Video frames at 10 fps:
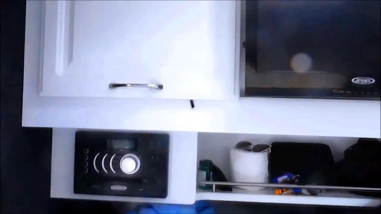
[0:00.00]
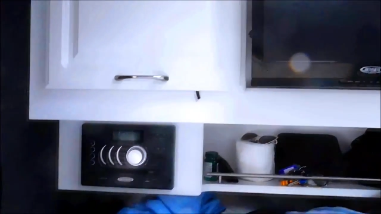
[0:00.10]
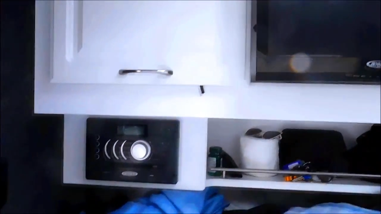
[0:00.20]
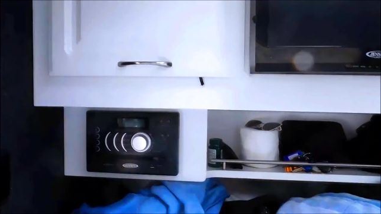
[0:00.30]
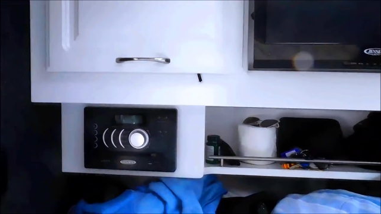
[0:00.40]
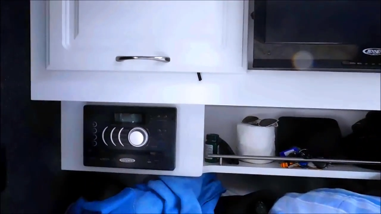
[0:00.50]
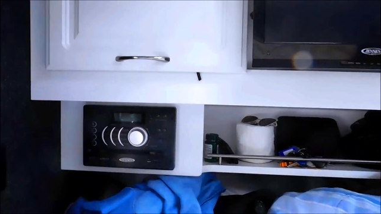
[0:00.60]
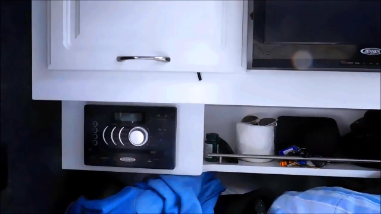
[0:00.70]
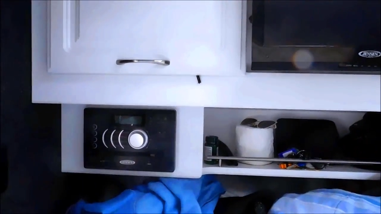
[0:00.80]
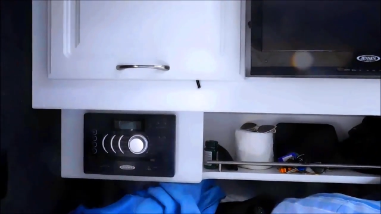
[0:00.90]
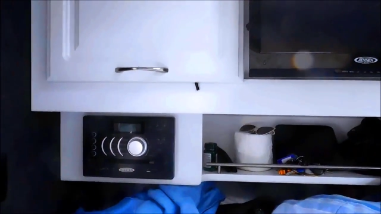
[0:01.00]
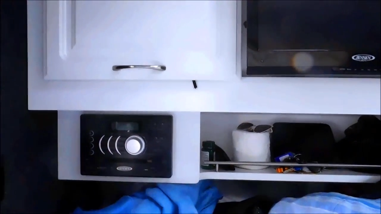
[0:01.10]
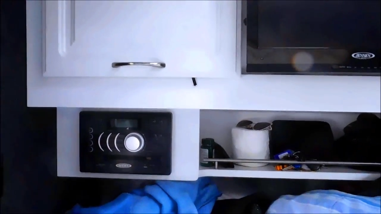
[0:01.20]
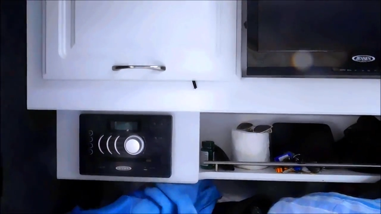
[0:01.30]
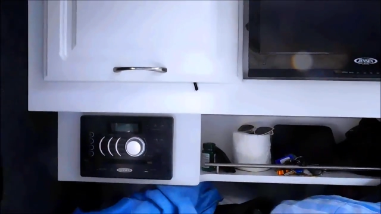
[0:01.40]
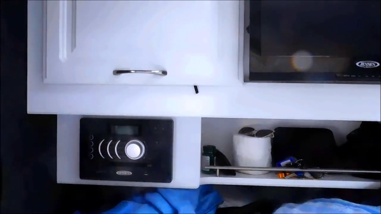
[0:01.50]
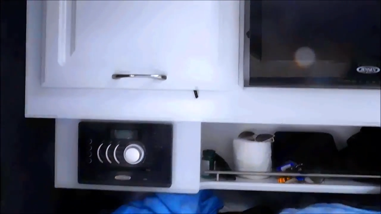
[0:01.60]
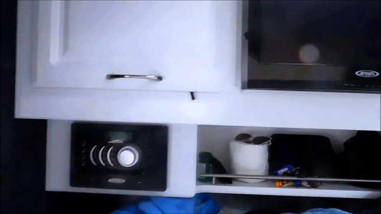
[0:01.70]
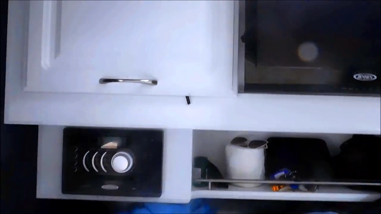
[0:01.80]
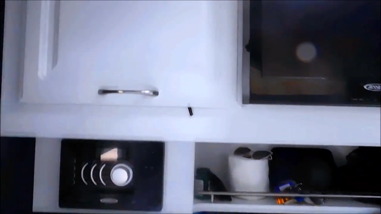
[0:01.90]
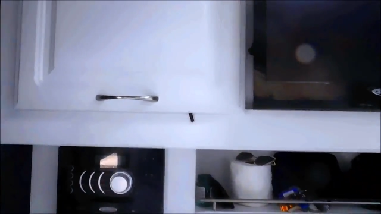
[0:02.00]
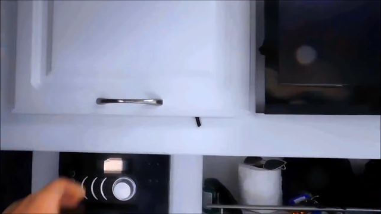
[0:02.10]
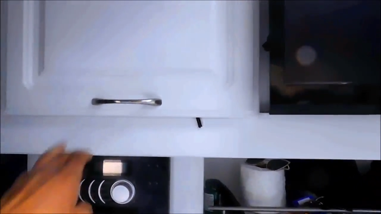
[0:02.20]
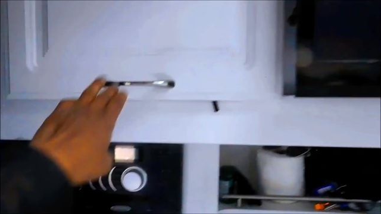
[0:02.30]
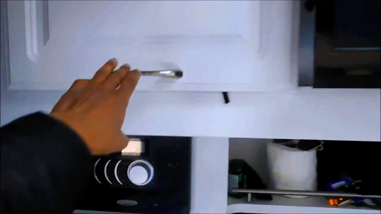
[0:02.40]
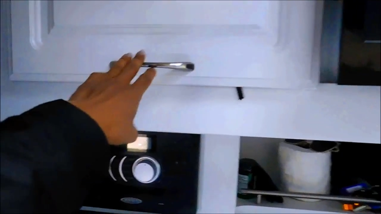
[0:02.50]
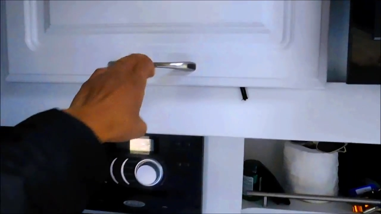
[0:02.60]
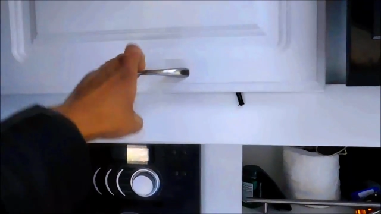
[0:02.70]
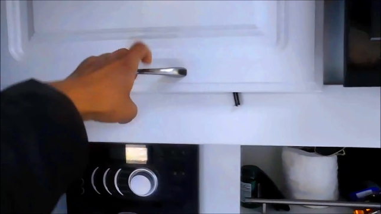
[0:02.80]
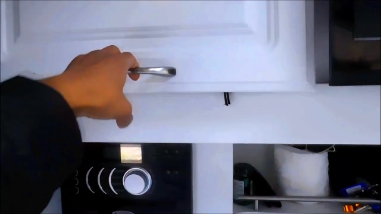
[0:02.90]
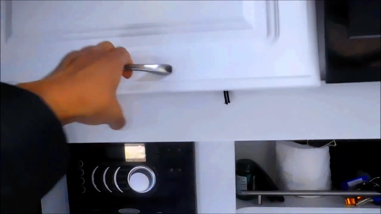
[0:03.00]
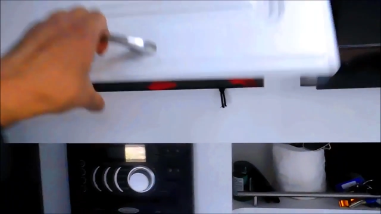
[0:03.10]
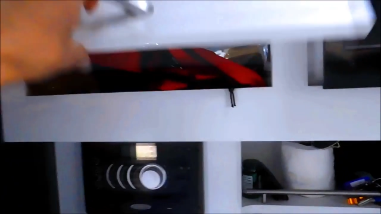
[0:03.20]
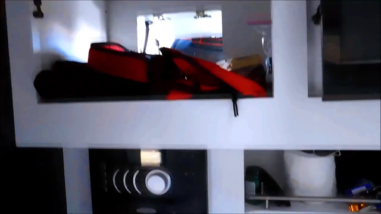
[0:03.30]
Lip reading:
(no speaker visible)